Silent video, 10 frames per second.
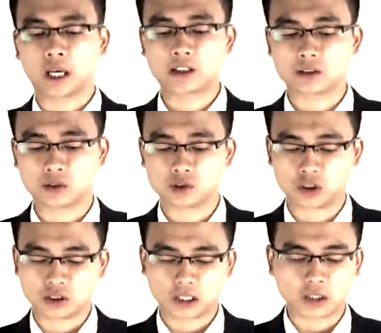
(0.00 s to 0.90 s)
okay, so
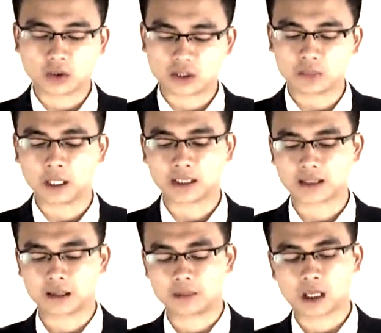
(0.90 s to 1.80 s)
to study your CIMA
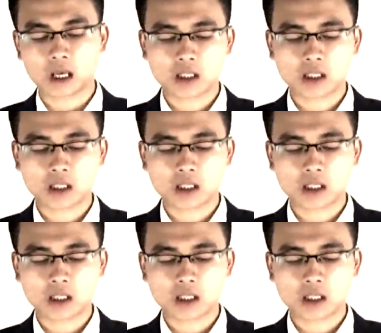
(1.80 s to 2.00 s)
exams.